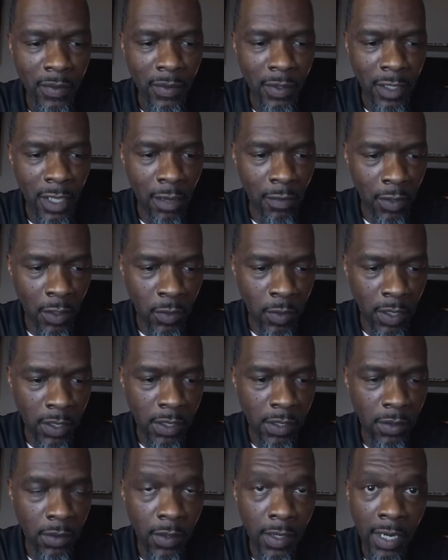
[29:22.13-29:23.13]
give a quick
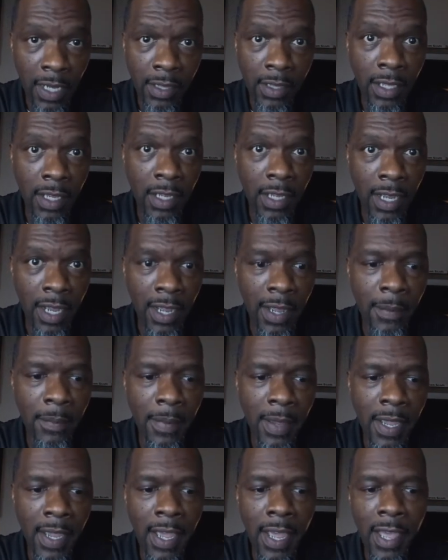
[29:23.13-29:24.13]
story, I think I
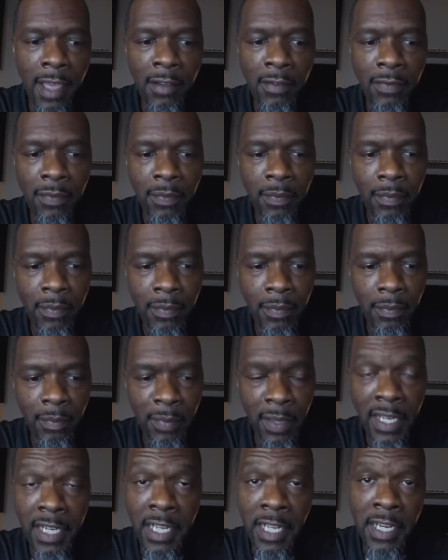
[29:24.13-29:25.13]
may have
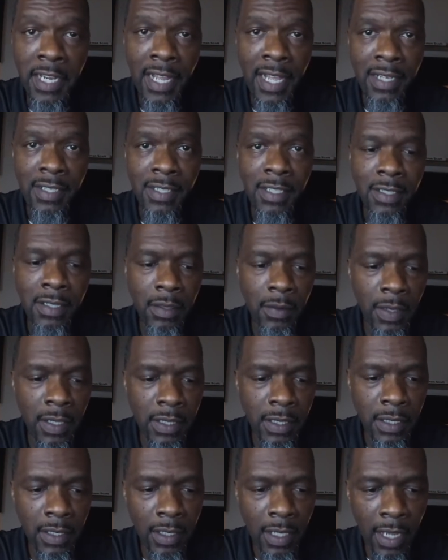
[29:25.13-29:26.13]
been in that
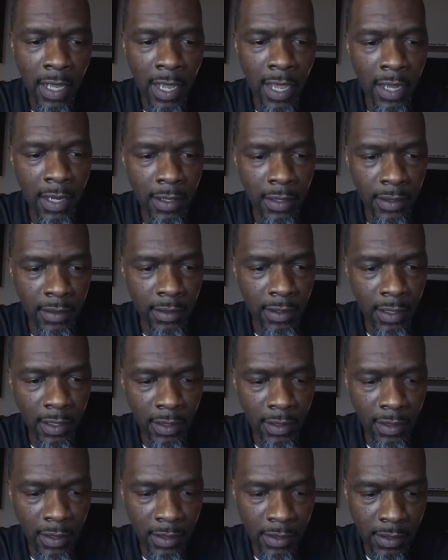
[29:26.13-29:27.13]
situation. I had a
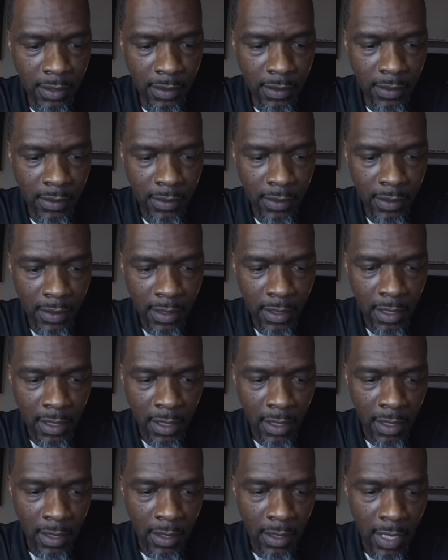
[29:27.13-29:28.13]
listing
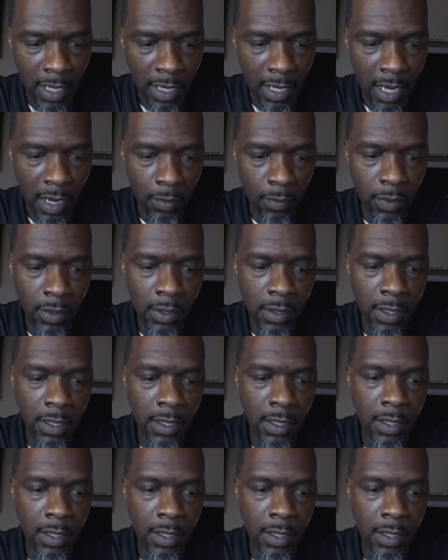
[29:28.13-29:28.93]
that I was